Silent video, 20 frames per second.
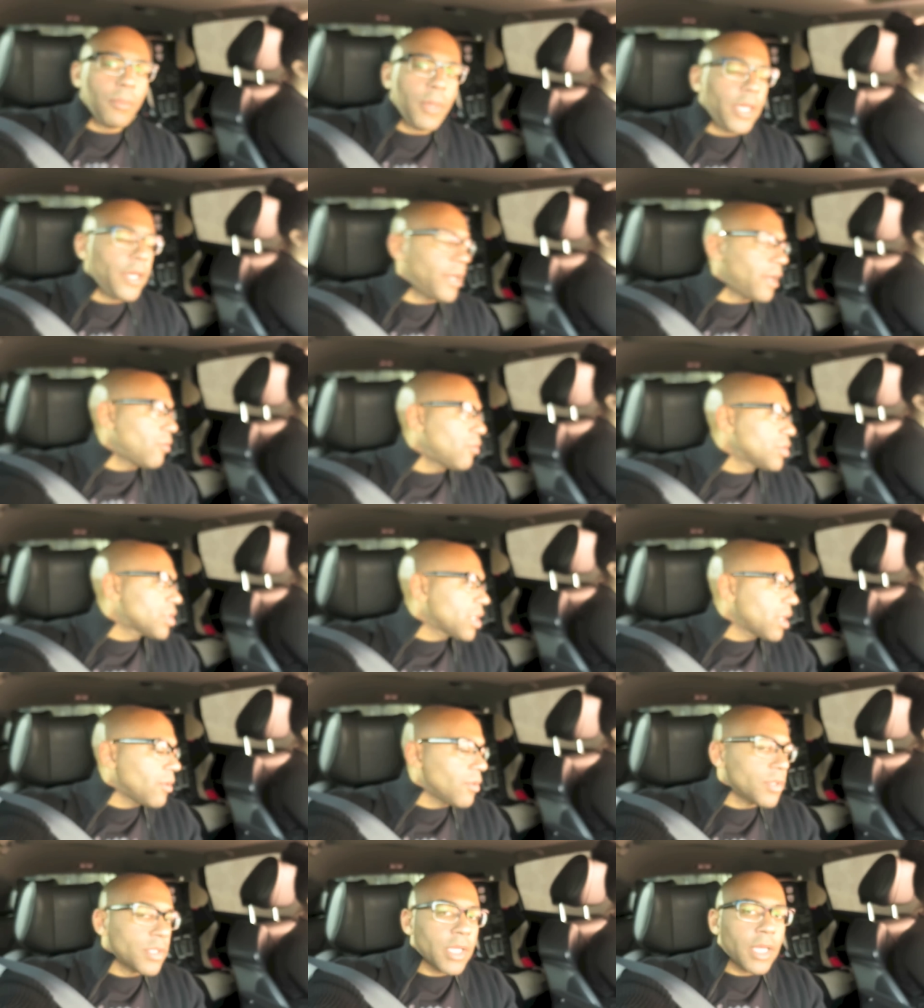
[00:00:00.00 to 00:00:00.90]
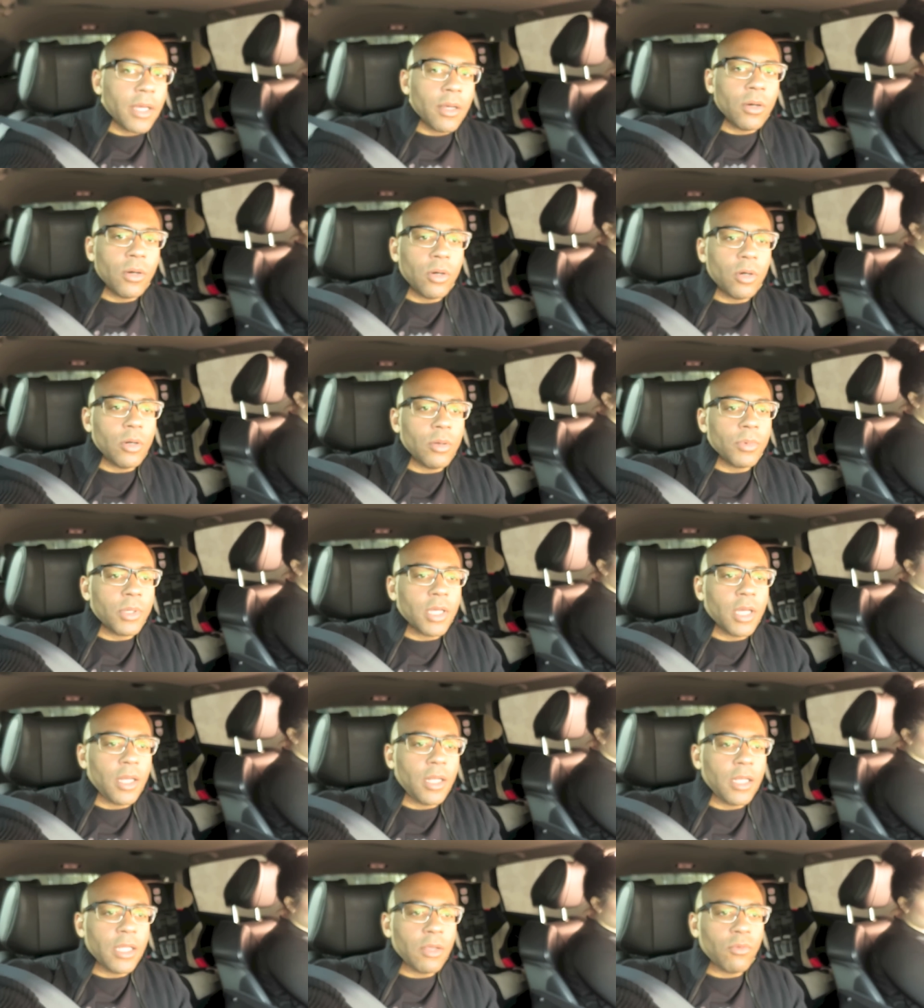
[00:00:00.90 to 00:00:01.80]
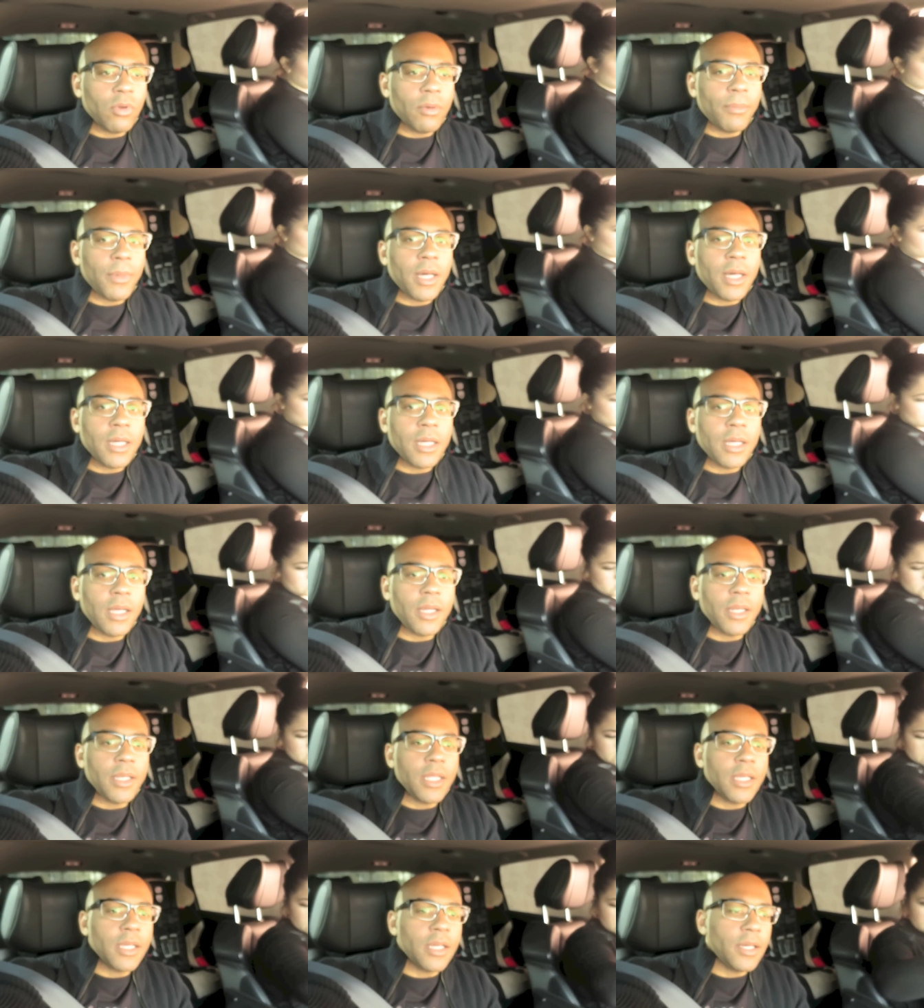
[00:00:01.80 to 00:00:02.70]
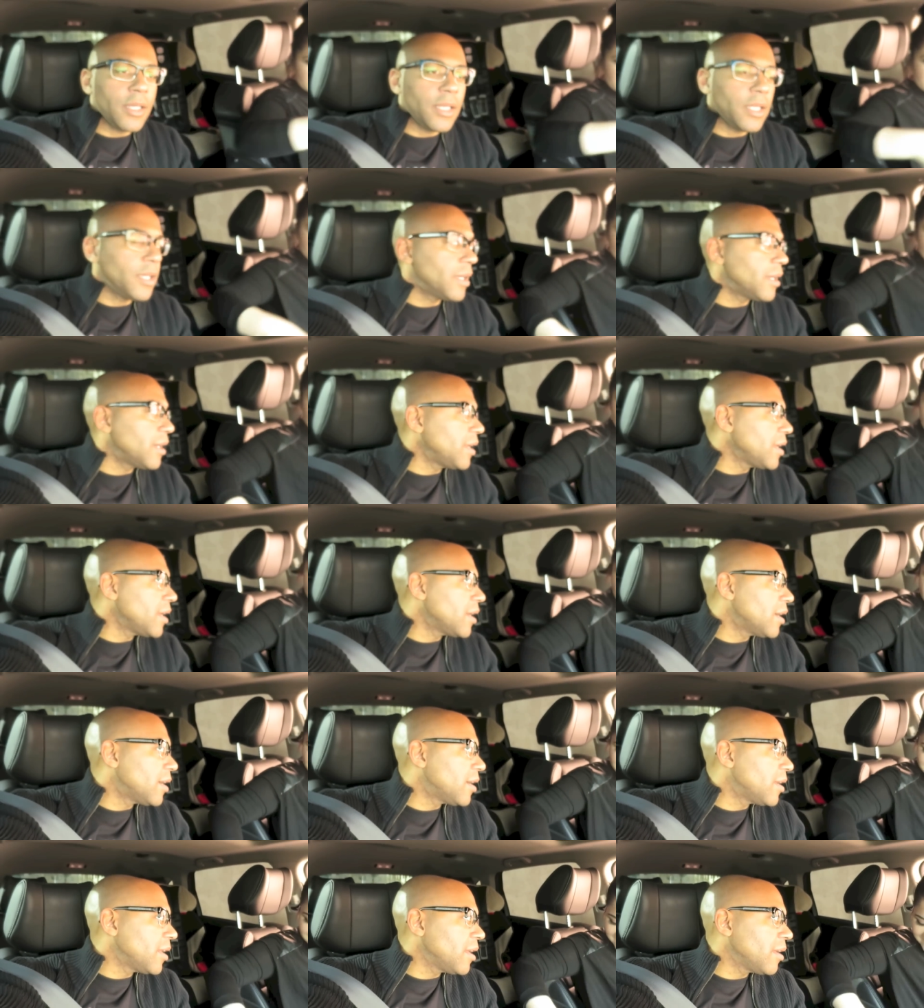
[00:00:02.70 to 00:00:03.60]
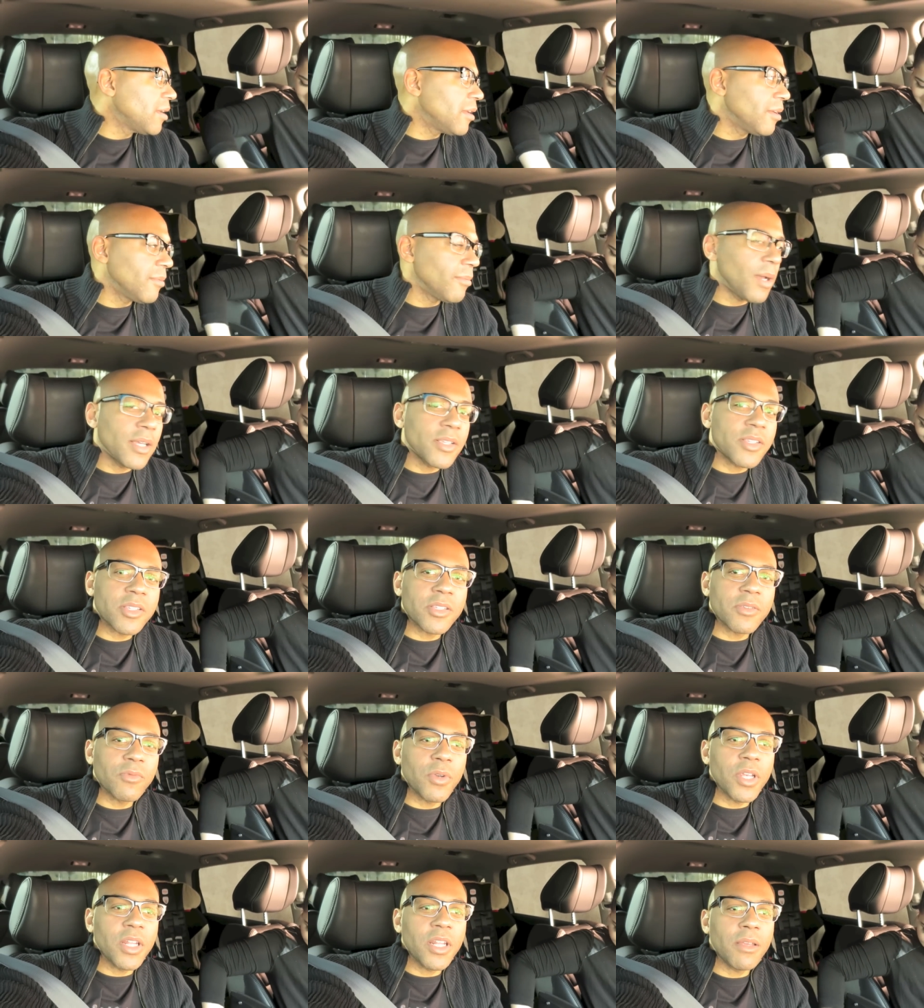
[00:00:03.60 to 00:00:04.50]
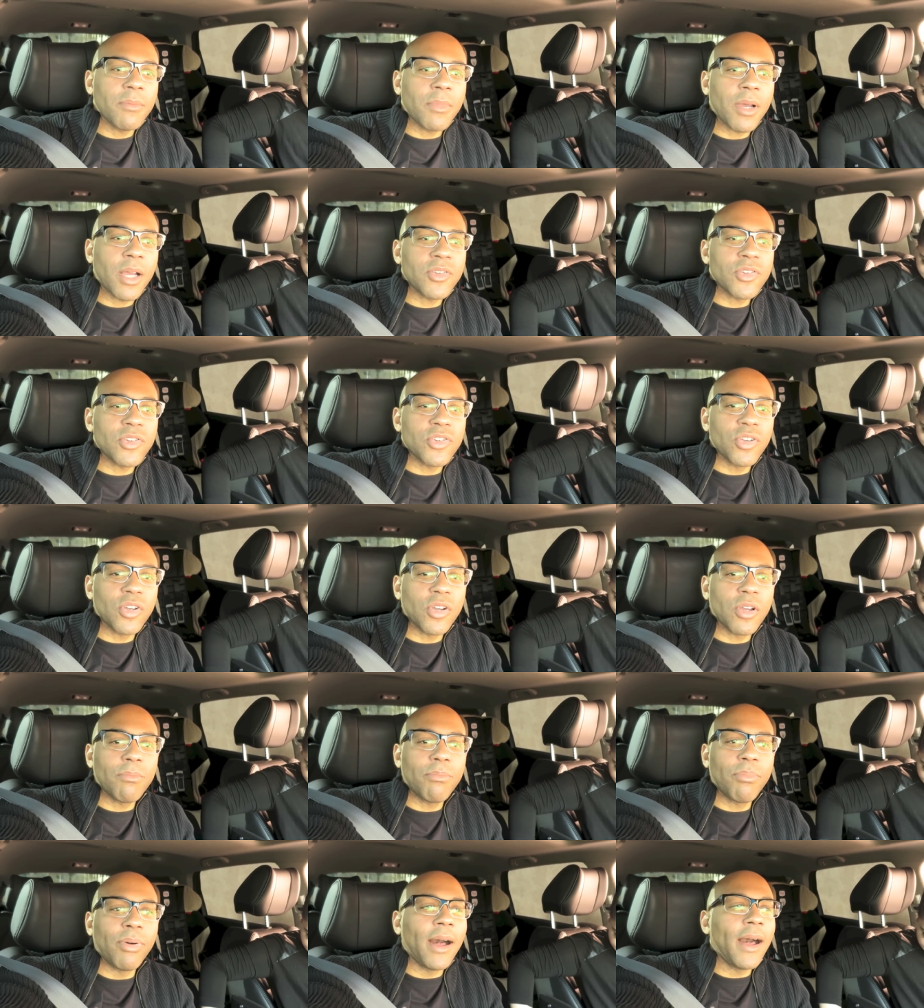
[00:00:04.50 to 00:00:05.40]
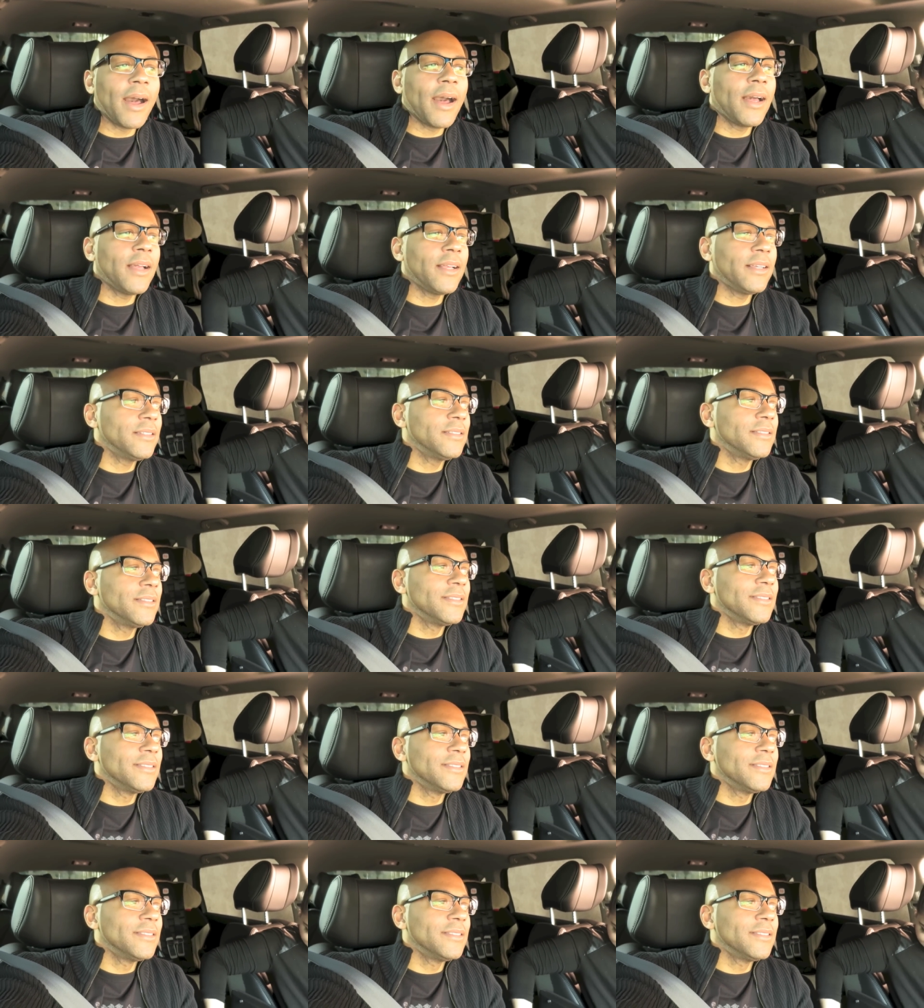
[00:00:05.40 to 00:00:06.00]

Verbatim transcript: Man, I wish I was at home cuddling with my honey, honey, honey, honey. My sweetie, my sugar pie.